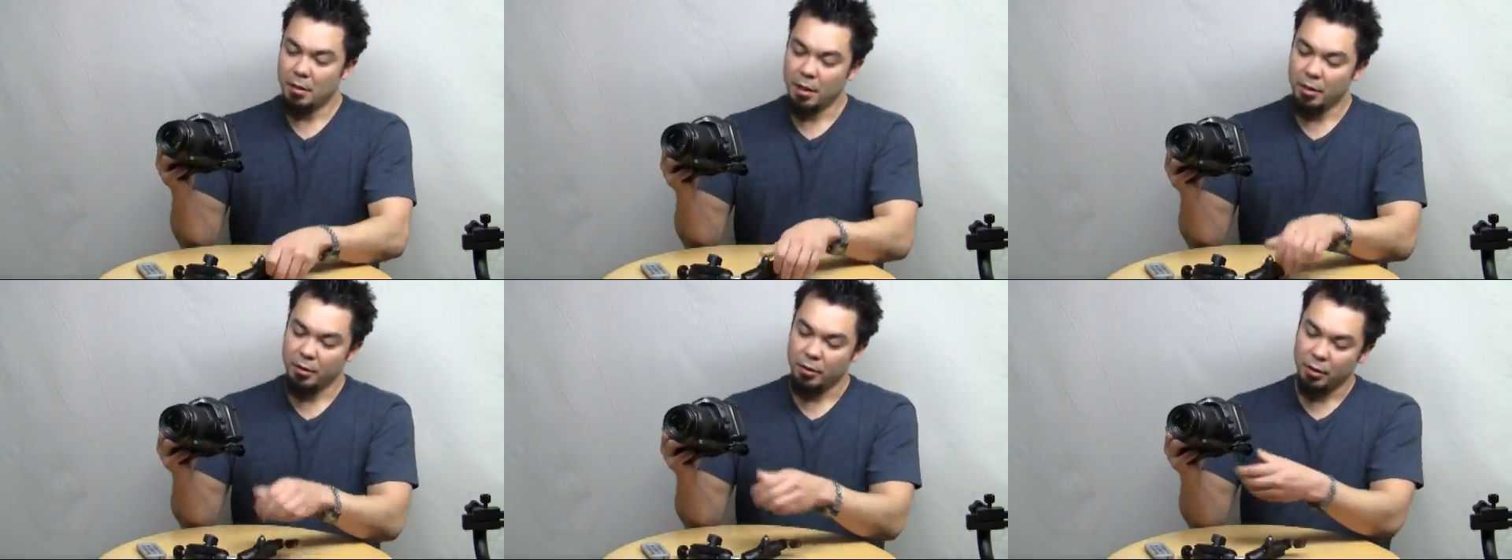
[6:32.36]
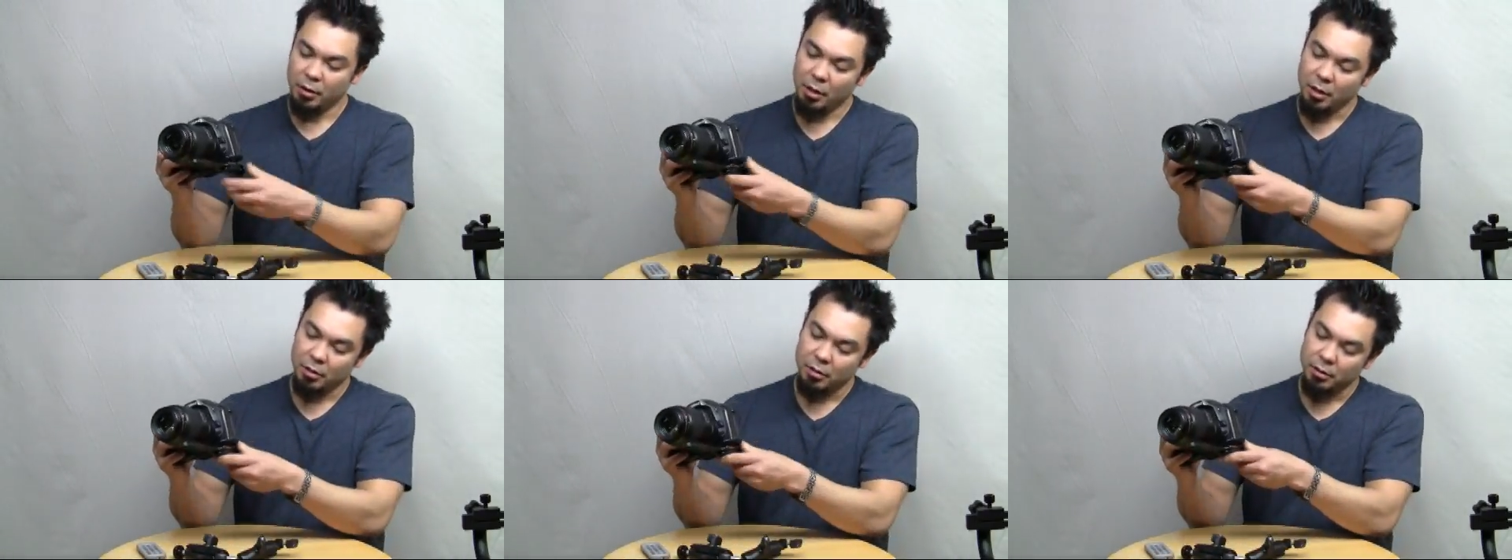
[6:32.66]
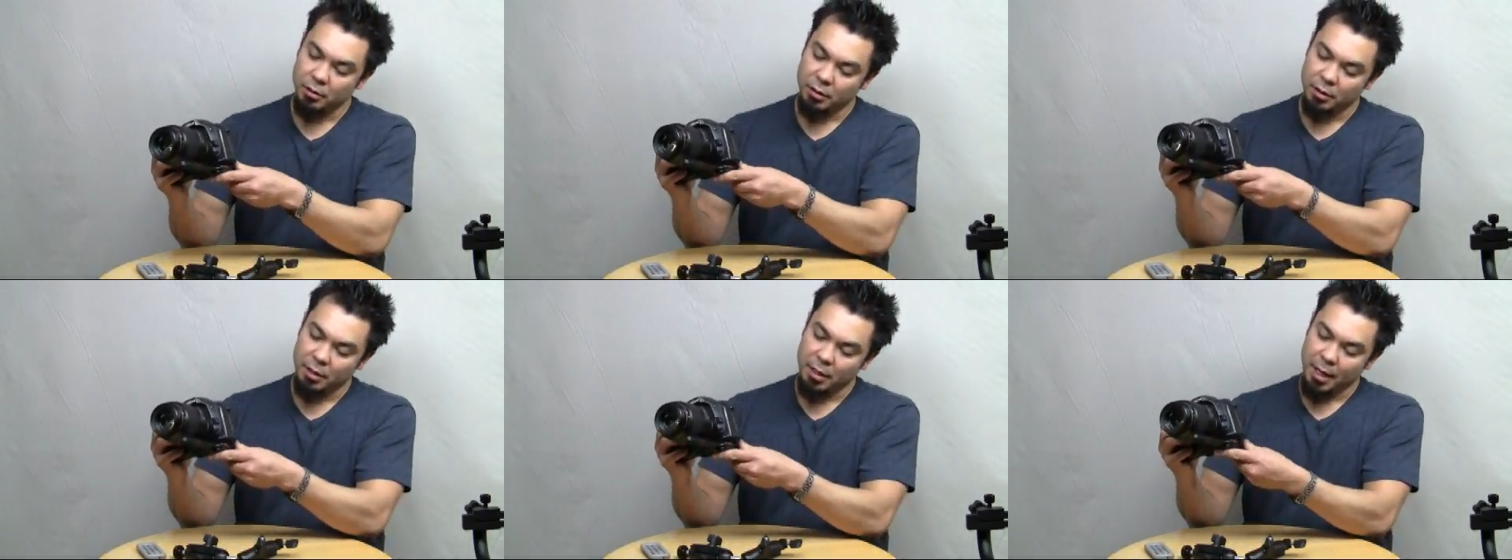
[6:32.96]
you can
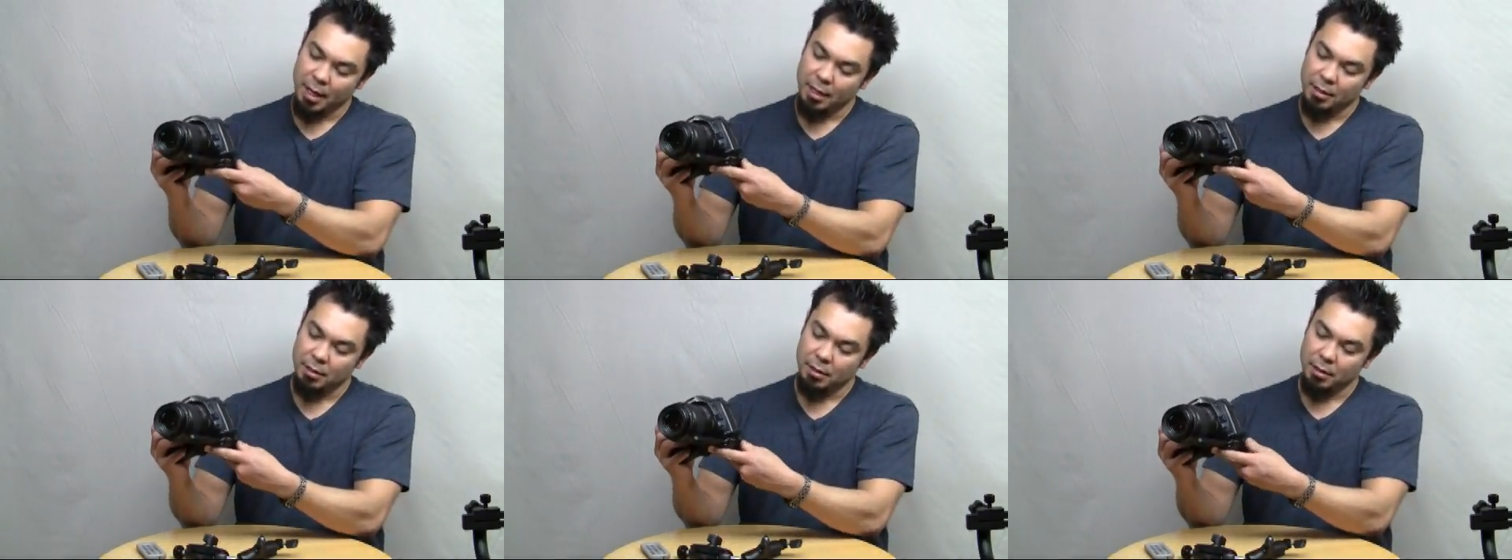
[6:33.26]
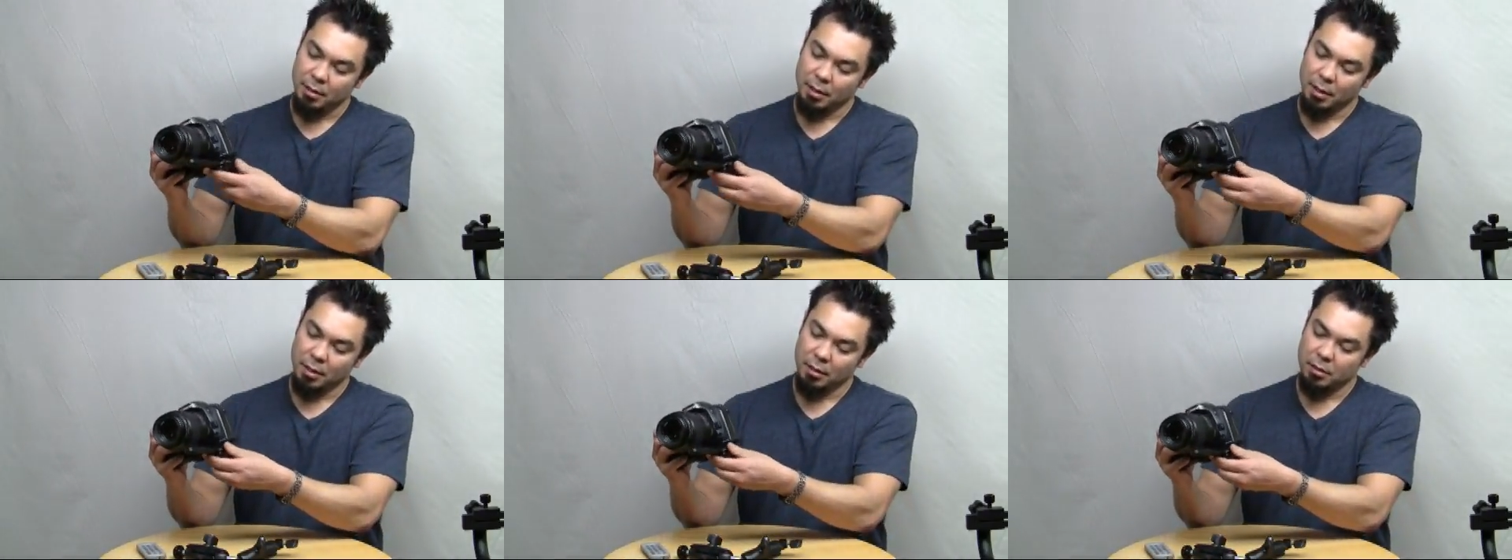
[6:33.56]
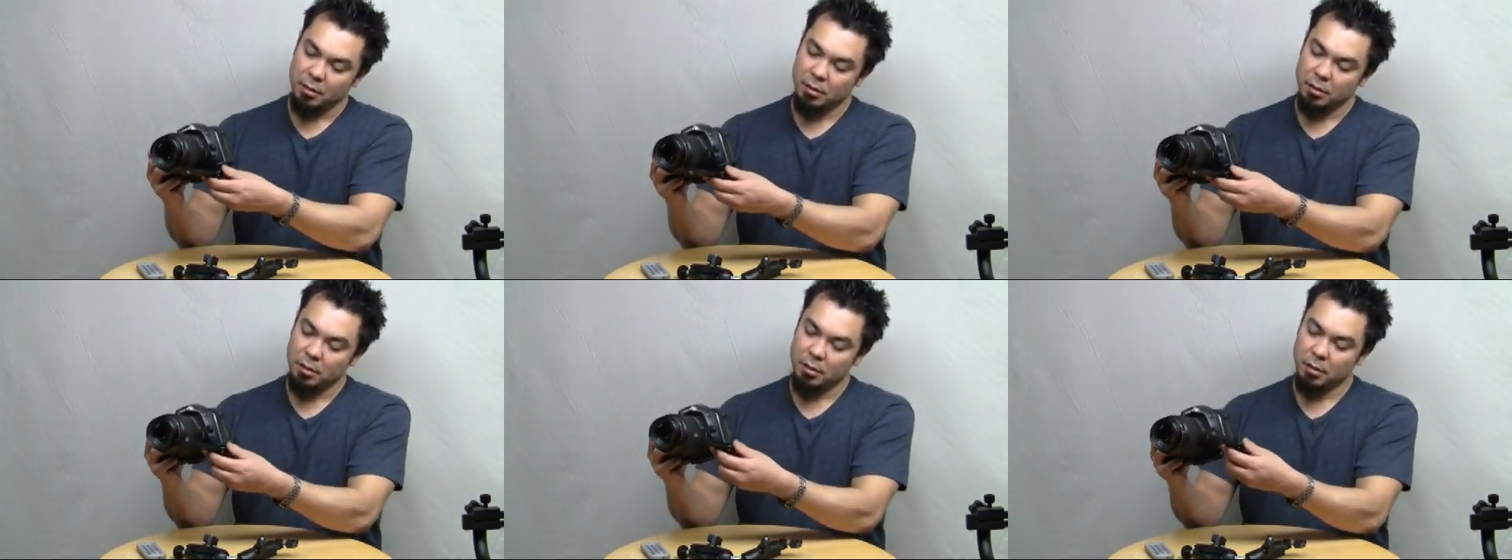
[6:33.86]
also attach
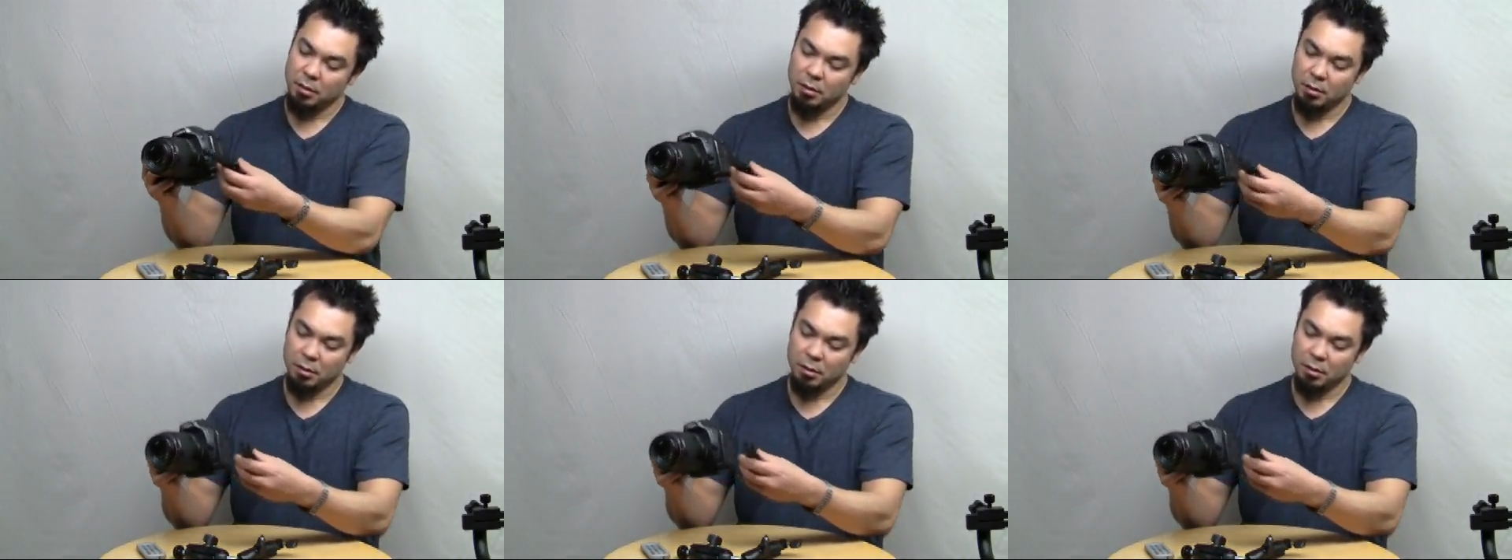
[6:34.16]
this